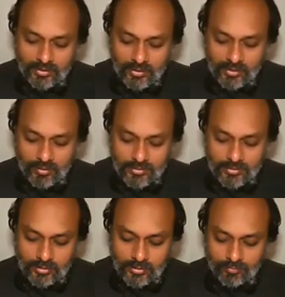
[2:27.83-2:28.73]
the
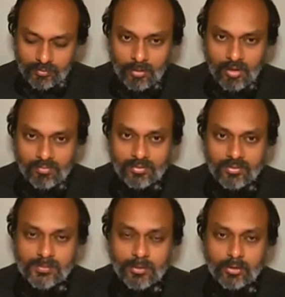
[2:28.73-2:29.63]
velocity of the block with
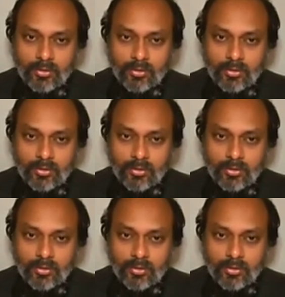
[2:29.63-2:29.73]
respect